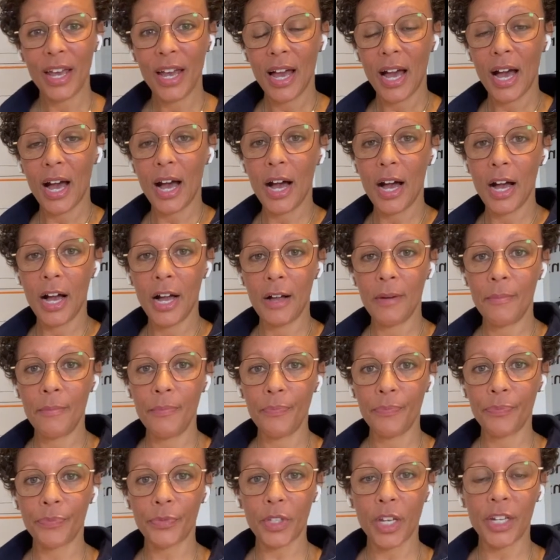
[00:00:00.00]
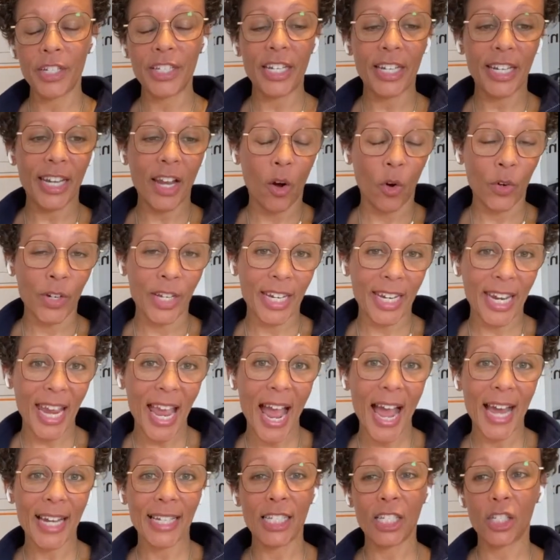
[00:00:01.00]
and you
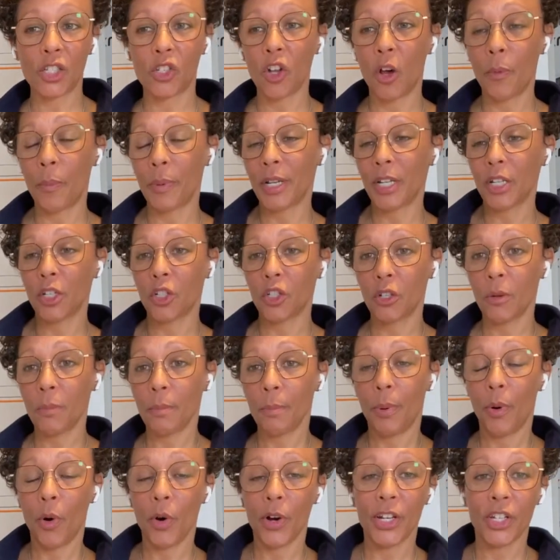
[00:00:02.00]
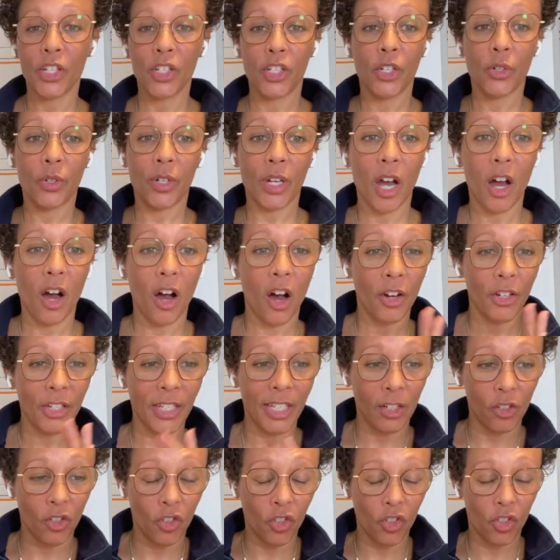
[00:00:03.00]
can stop, and at some point you can't.
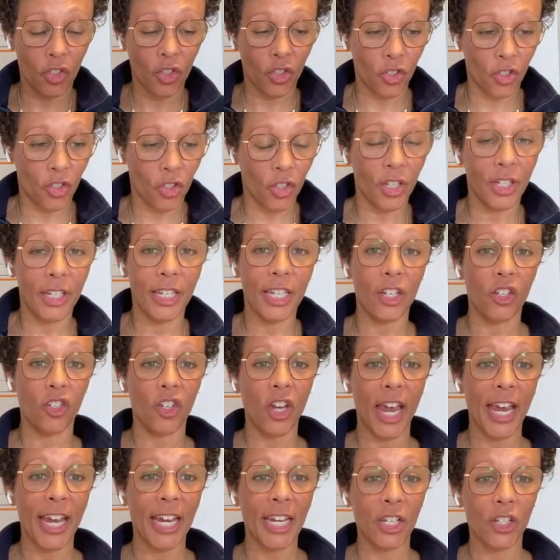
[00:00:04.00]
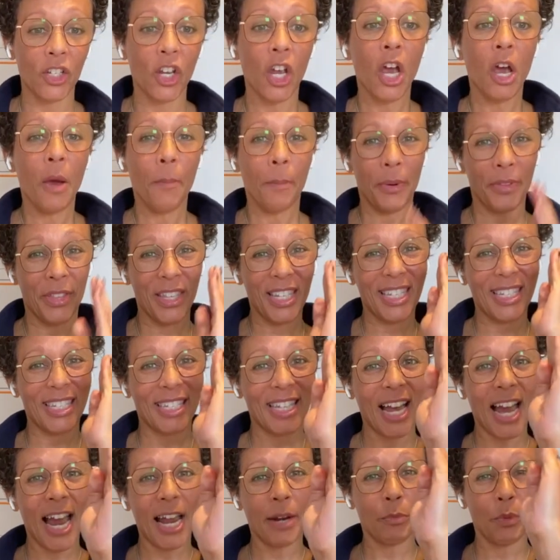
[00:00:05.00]
It'll just suddenly change, but the
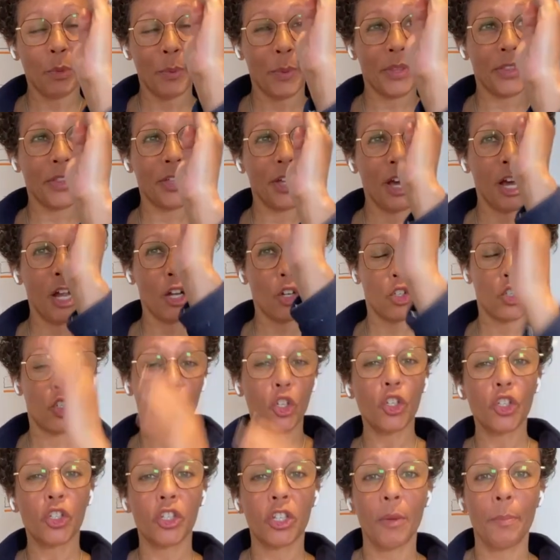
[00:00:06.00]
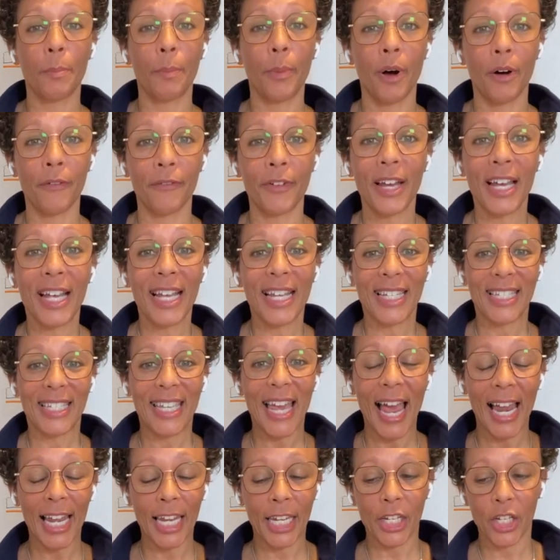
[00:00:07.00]
sign will be there just above
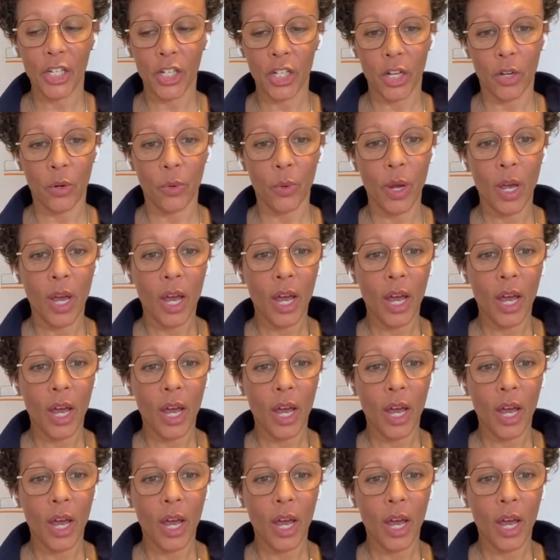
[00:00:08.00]
telling you